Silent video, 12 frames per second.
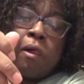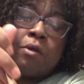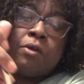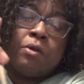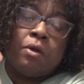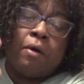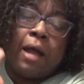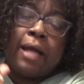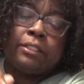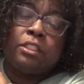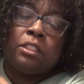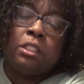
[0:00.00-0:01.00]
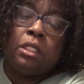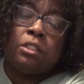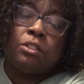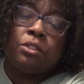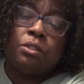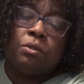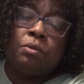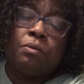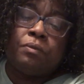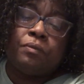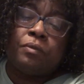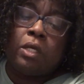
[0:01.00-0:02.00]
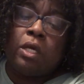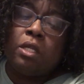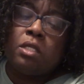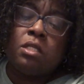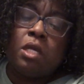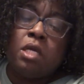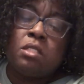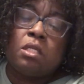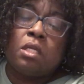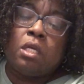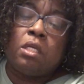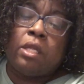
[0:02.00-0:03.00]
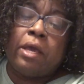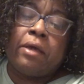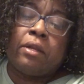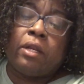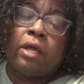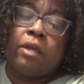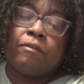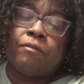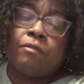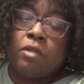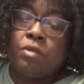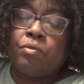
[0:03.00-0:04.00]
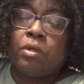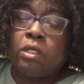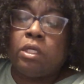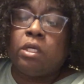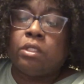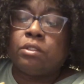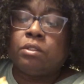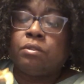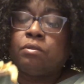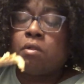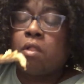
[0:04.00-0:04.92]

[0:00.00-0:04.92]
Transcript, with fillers: you know, I tend to, and it's easy to get down in life. It really is.